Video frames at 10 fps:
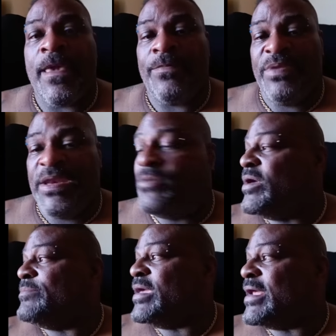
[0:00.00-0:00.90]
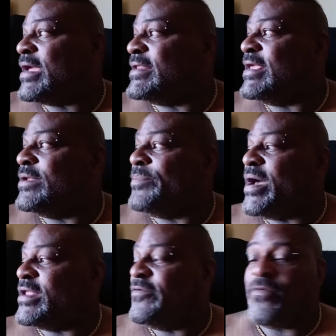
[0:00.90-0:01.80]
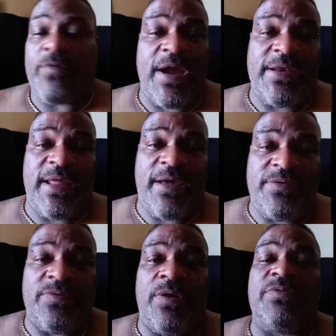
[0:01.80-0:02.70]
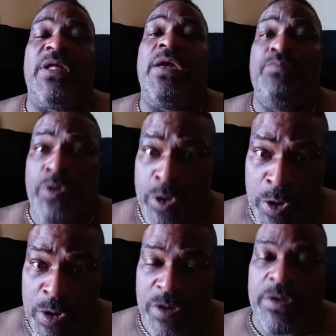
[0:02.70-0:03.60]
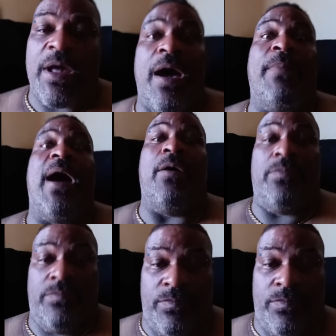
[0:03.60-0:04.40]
But anyway, man, I got to get up out of here for right now. You know what I'm saying? Peace. I'm out.